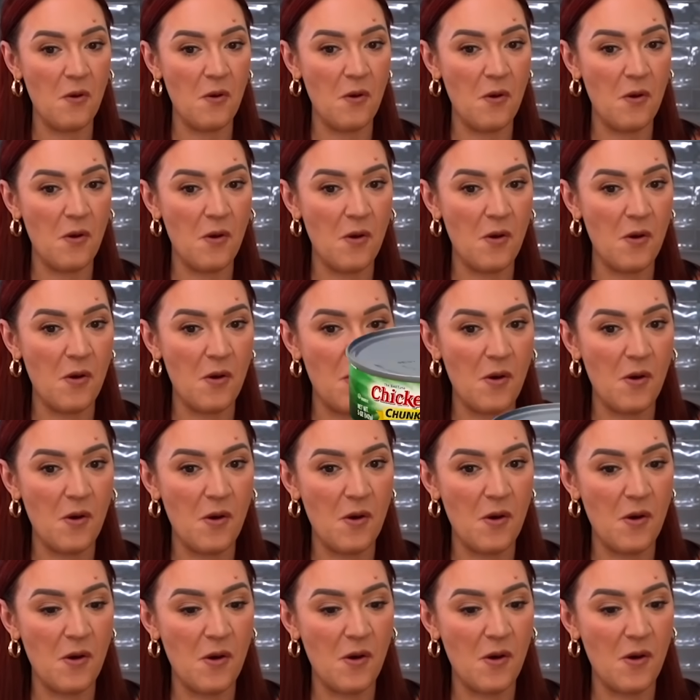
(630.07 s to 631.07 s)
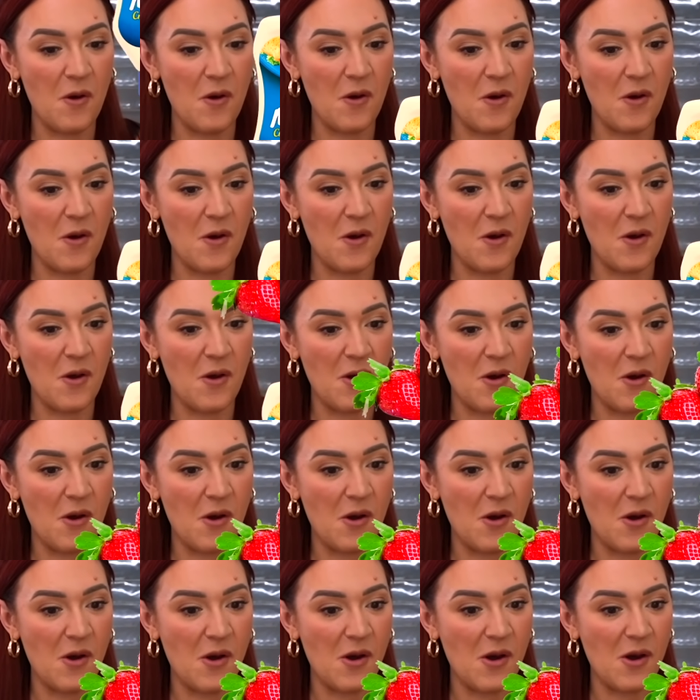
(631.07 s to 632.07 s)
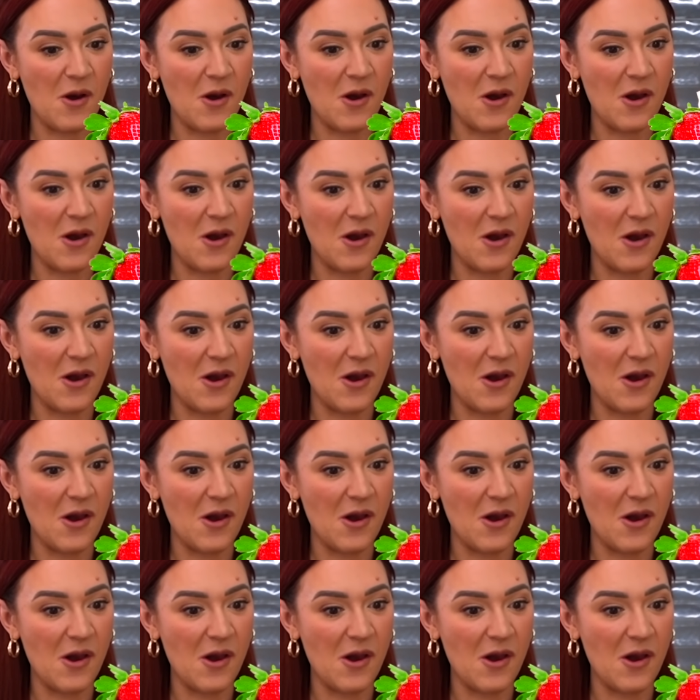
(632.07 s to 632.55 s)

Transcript: No words are spoken by the person on screen.